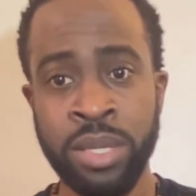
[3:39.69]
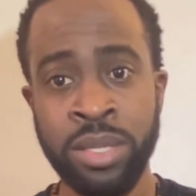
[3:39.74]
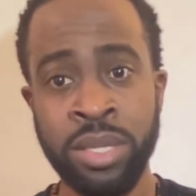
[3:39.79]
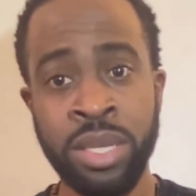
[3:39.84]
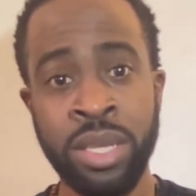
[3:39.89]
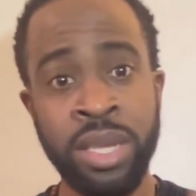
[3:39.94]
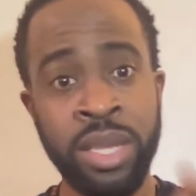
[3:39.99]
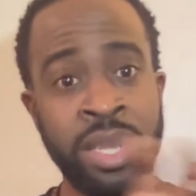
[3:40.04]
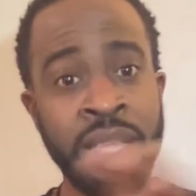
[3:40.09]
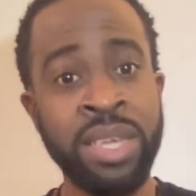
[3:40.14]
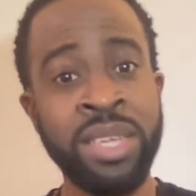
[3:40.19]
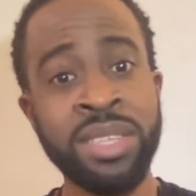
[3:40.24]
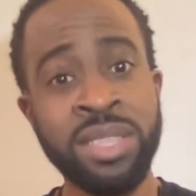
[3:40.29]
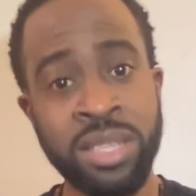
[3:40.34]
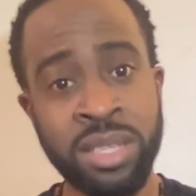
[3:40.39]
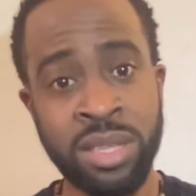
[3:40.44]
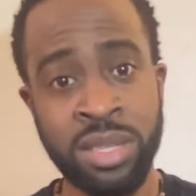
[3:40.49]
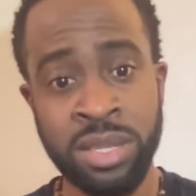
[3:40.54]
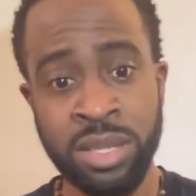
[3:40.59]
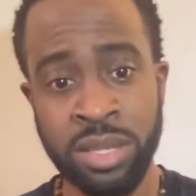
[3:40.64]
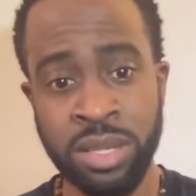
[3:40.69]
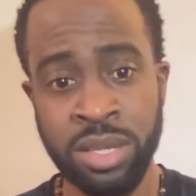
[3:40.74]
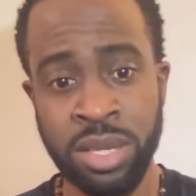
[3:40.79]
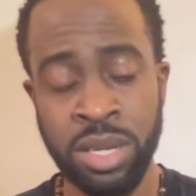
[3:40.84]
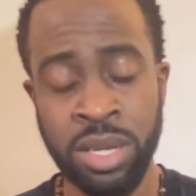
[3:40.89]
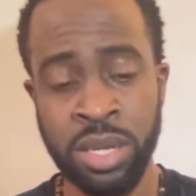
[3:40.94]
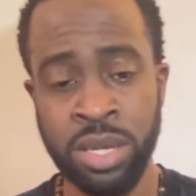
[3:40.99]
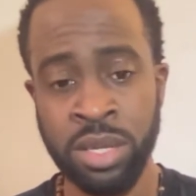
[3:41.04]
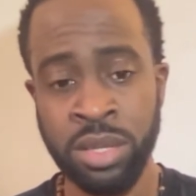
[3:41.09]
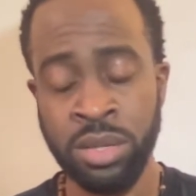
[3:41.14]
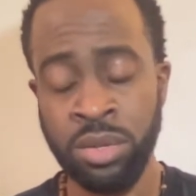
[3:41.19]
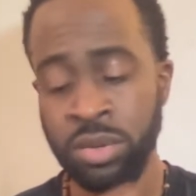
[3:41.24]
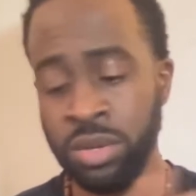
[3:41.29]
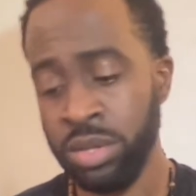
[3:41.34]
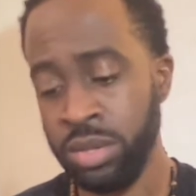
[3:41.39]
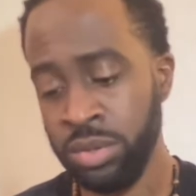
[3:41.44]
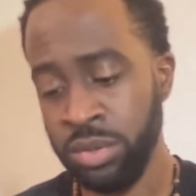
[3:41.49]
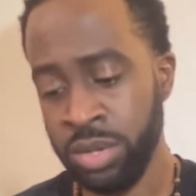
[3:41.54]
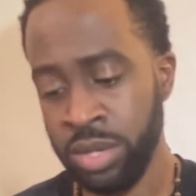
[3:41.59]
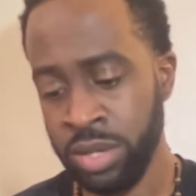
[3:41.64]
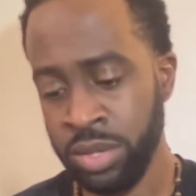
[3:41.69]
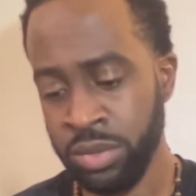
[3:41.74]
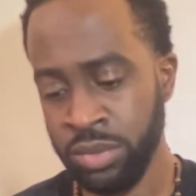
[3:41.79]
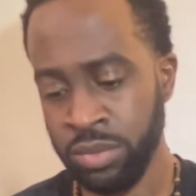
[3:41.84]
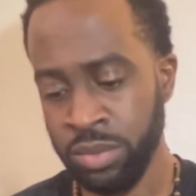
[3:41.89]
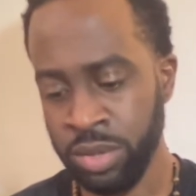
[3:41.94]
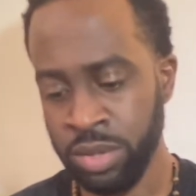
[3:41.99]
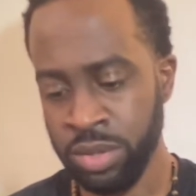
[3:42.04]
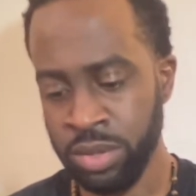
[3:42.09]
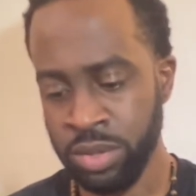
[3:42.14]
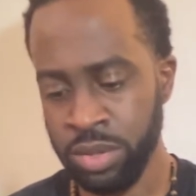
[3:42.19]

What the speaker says: get into this, you can do that as well.